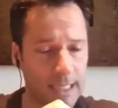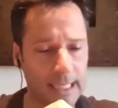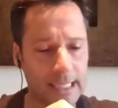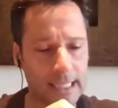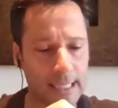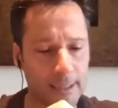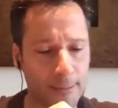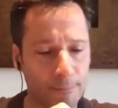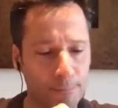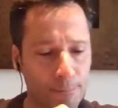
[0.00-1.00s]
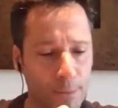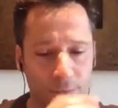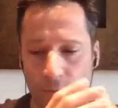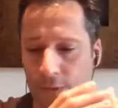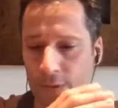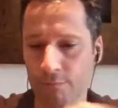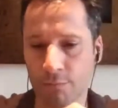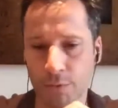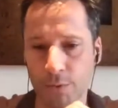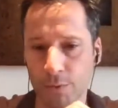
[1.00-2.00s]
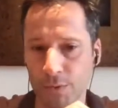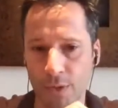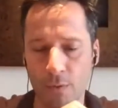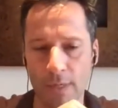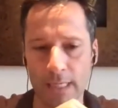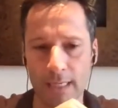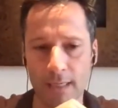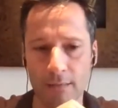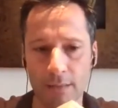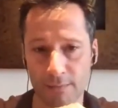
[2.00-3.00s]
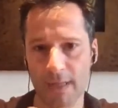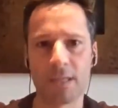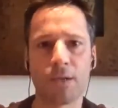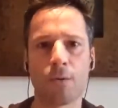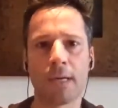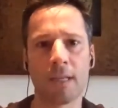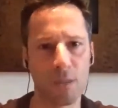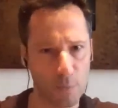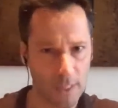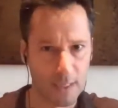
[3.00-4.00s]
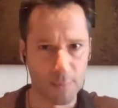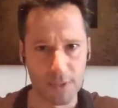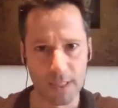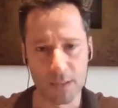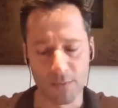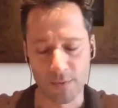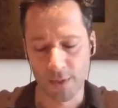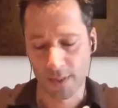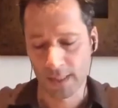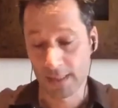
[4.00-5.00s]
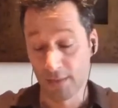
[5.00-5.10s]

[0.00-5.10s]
And of course, you do so, and then if that is correct, then you will get a percentage of the earnings.